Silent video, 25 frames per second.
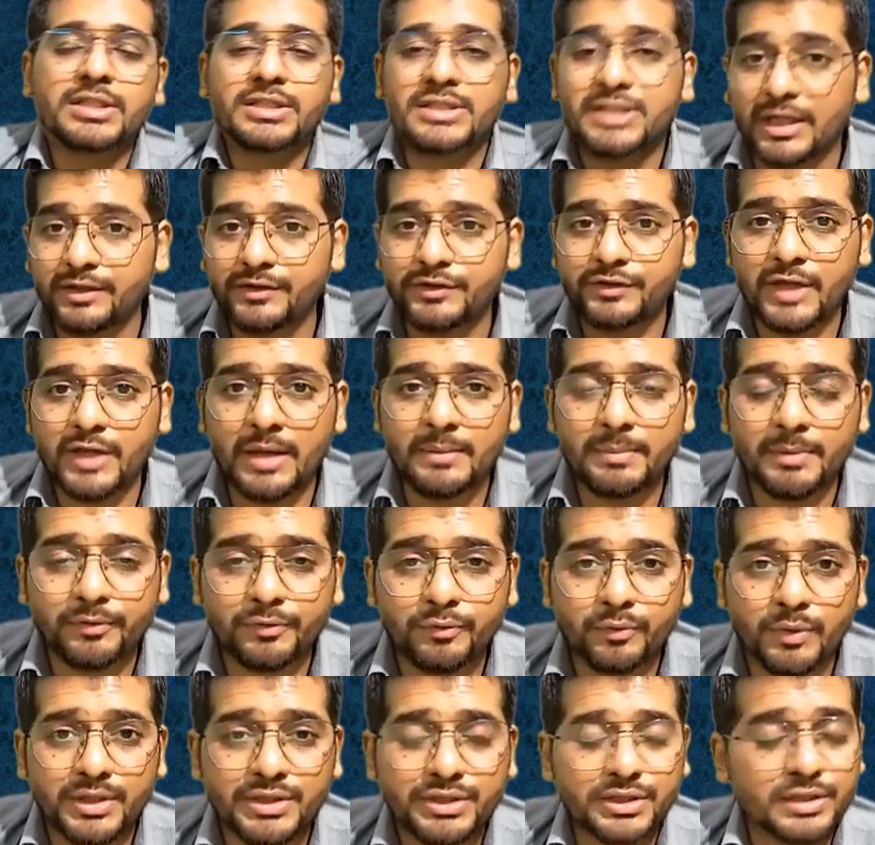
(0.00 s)
Such type
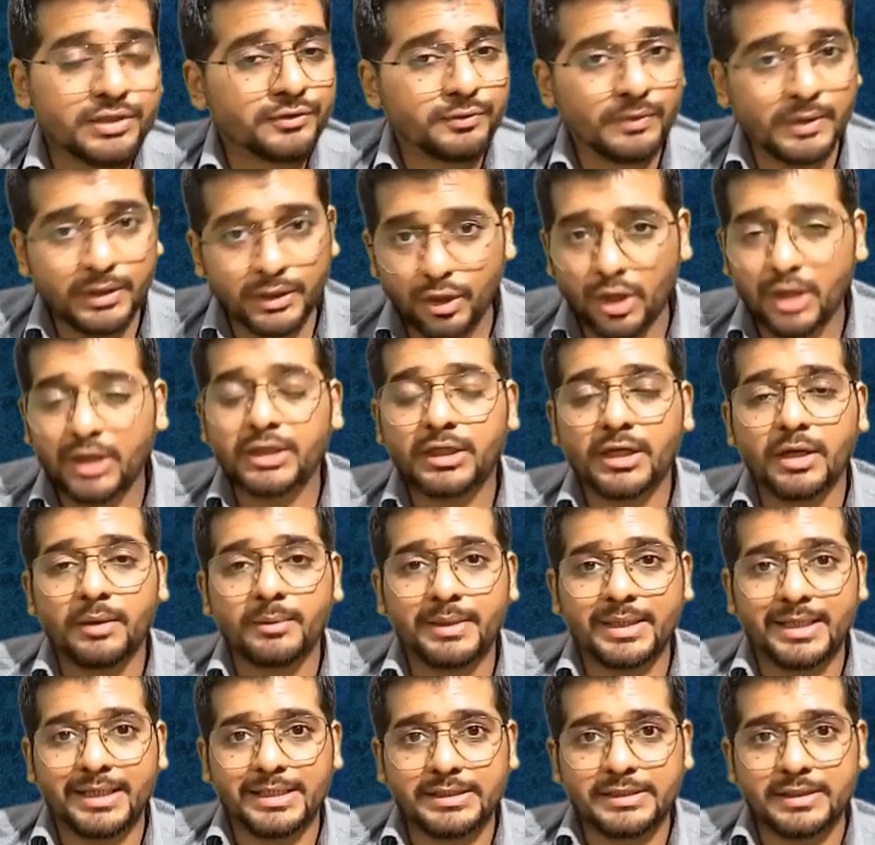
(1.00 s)
of questions will not
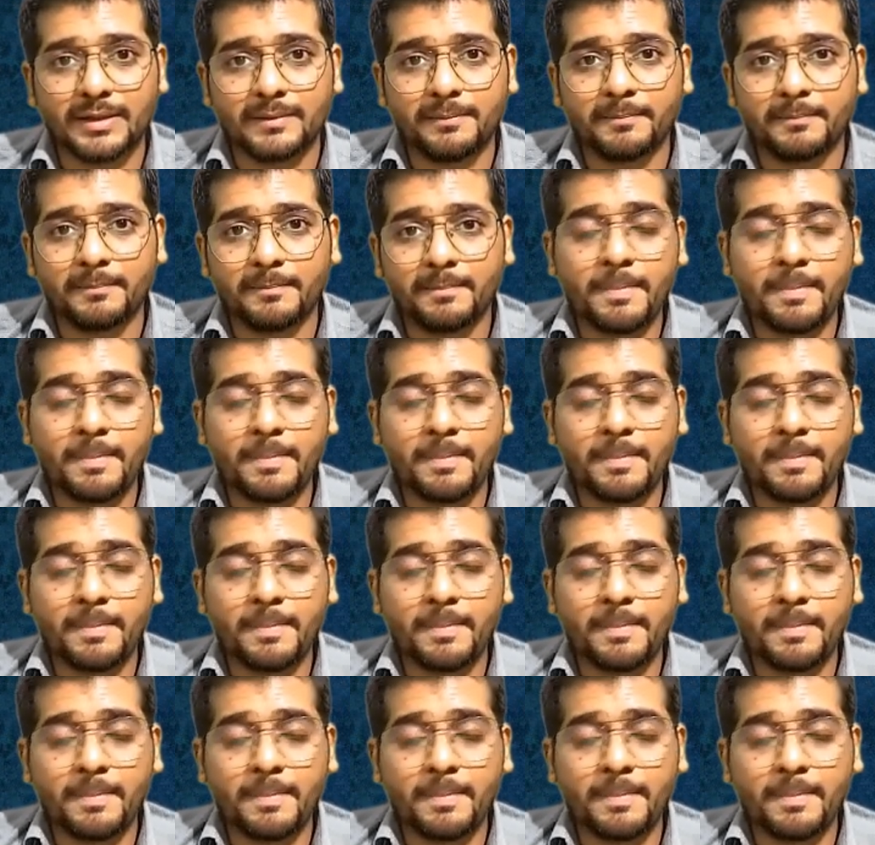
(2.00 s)
come in exam.